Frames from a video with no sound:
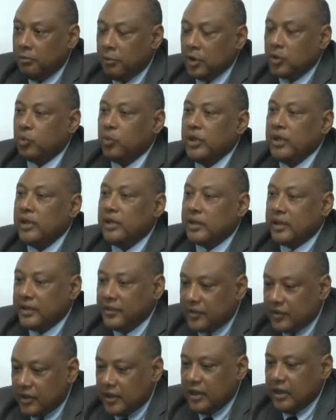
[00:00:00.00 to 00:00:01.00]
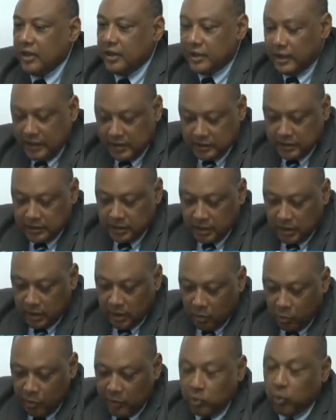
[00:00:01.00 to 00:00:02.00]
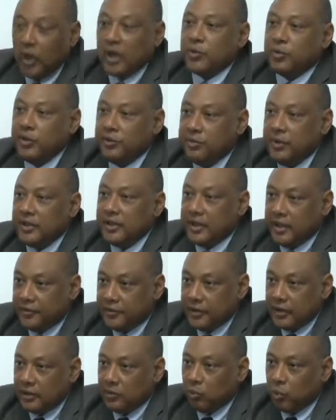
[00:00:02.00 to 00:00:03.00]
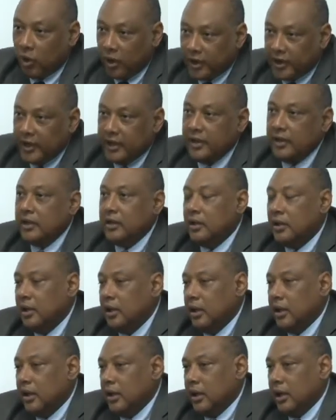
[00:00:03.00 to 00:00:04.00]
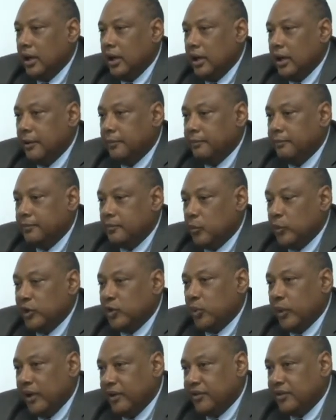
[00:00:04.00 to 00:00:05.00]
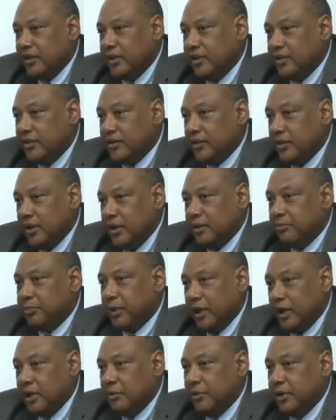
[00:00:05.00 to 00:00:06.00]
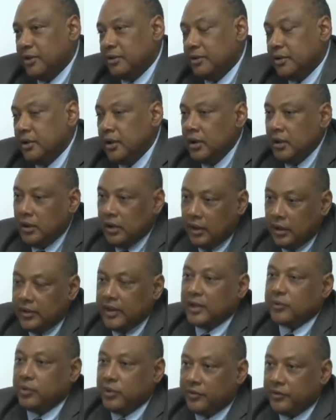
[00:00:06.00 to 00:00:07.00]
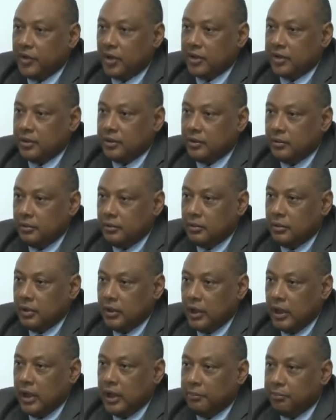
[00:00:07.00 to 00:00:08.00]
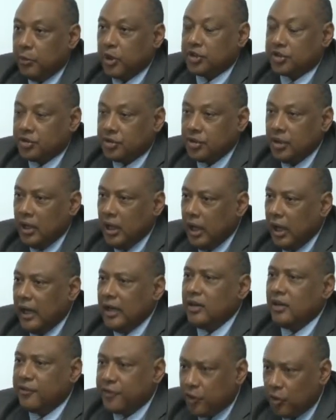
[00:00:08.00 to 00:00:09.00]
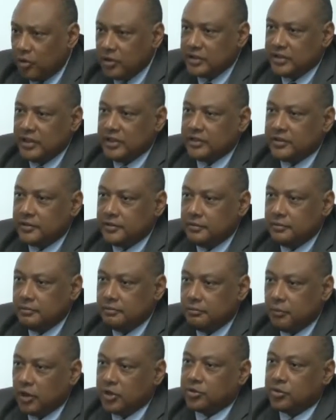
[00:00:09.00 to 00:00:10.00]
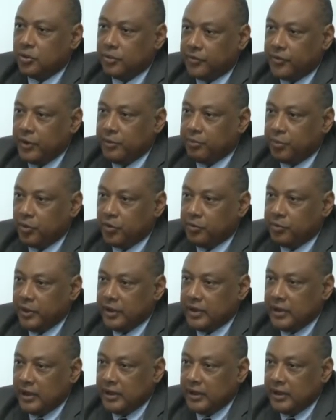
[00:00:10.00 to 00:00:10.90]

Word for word: But we can say that with what we've been given and working um, with 12 seats in Parliament, that we've done uh, much. And of course, there's much room for improvement.